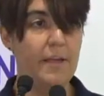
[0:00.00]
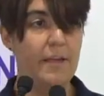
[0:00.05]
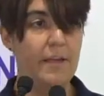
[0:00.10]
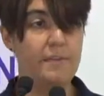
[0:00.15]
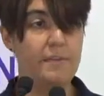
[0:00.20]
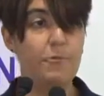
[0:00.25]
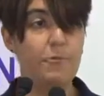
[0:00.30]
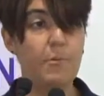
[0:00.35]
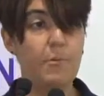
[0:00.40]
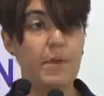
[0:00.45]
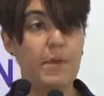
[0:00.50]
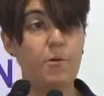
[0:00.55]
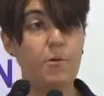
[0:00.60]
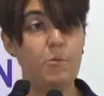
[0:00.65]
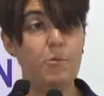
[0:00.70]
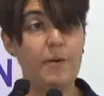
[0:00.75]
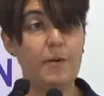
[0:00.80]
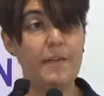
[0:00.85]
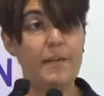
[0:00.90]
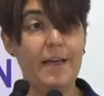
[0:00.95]
that we
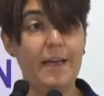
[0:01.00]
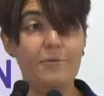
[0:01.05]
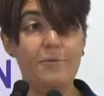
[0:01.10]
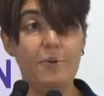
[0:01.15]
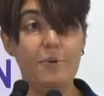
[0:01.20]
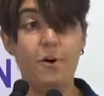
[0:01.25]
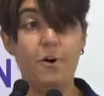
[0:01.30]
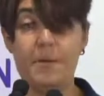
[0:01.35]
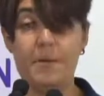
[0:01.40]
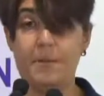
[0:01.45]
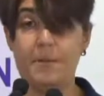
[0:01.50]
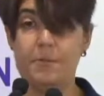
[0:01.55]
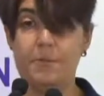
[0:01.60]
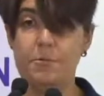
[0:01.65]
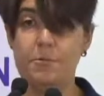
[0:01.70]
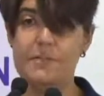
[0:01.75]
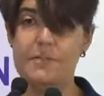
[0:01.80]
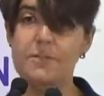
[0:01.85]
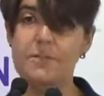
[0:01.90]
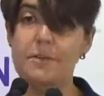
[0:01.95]
already have committed
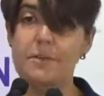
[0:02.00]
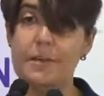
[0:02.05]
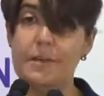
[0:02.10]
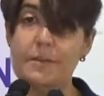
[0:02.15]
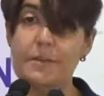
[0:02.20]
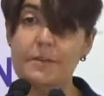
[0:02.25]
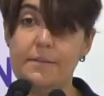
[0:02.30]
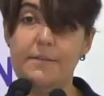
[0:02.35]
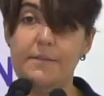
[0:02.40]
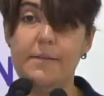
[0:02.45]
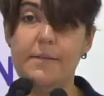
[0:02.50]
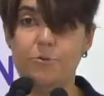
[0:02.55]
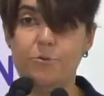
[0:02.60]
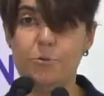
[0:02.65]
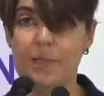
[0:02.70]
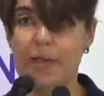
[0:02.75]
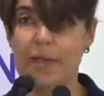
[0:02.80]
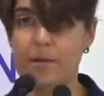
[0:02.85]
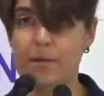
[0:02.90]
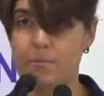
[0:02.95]
with the heat that
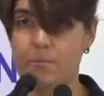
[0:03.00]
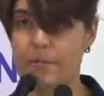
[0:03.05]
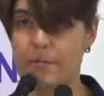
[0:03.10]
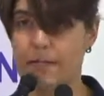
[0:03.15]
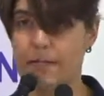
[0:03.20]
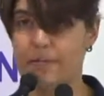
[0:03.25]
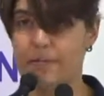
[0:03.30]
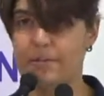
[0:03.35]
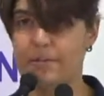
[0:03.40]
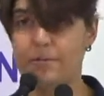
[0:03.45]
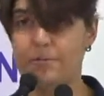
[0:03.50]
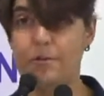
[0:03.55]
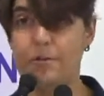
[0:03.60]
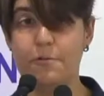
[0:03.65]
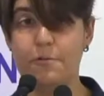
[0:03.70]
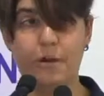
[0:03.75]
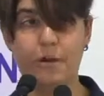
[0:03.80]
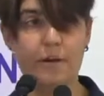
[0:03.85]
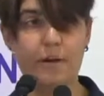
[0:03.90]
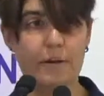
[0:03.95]
we accumulated so
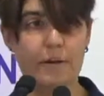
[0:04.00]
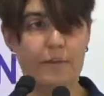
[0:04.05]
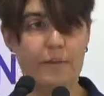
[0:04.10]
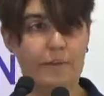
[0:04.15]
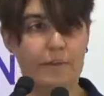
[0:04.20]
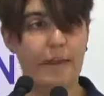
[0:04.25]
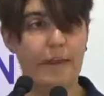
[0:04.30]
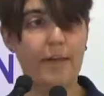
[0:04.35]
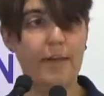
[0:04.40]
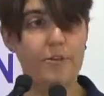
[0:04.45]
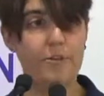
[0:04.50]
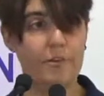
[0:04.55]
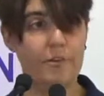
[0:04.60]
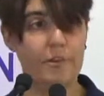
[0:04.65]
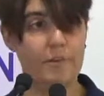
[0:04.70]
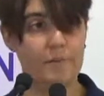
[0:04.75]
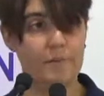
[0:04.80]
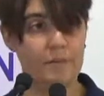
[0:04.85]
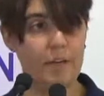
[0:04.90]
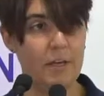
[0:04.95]
far in the ice
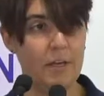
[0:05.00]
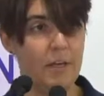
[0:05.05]
sheets.